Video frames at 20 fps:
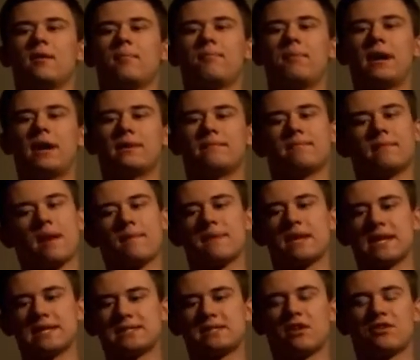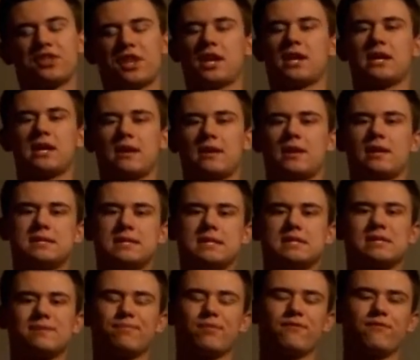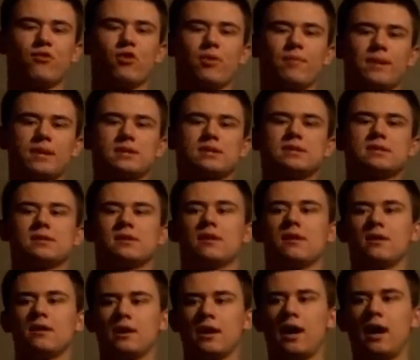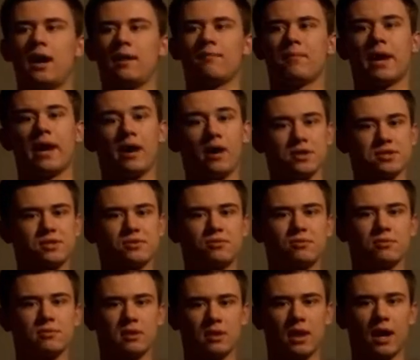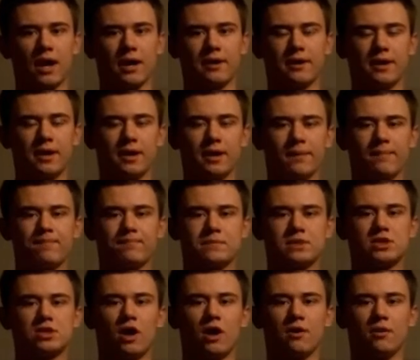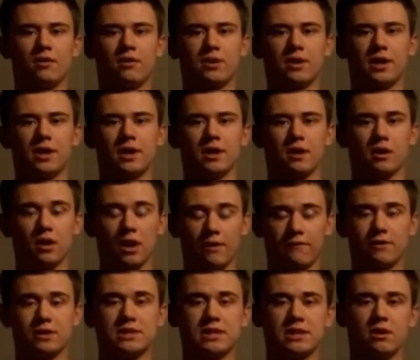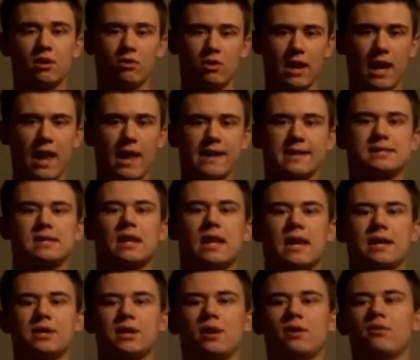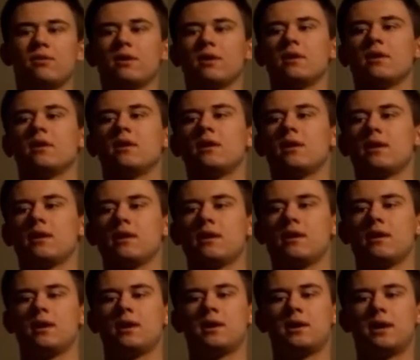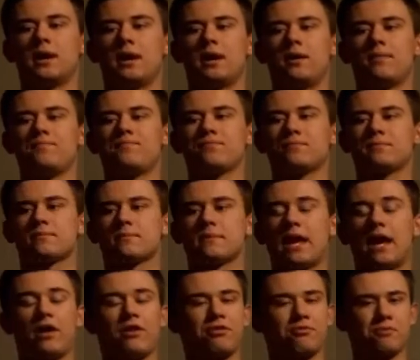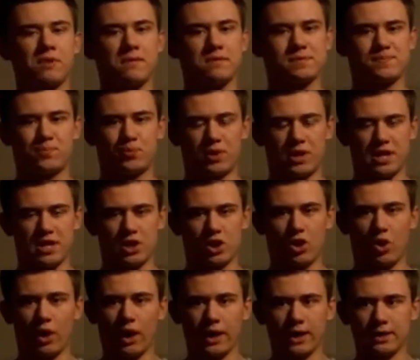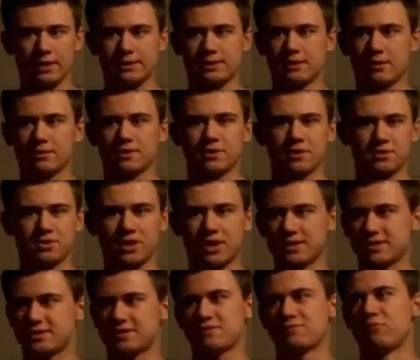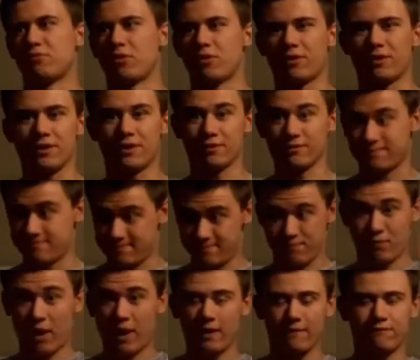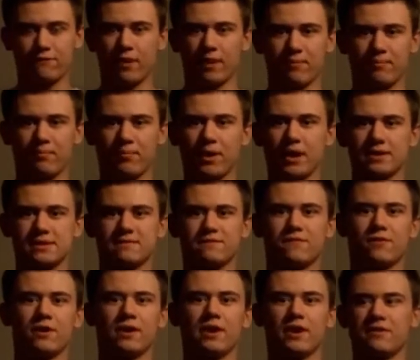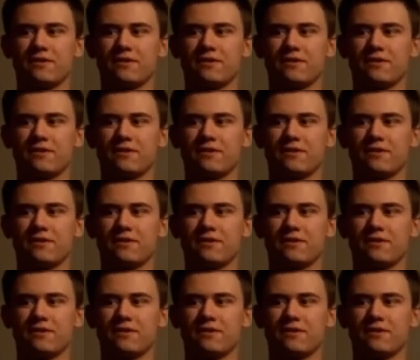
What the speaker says: But, I still thought he had a decent performance. I also thought Donald Glover did okay as Lando. L3 was pretty annoying. Social justice warrior, right front and present for you.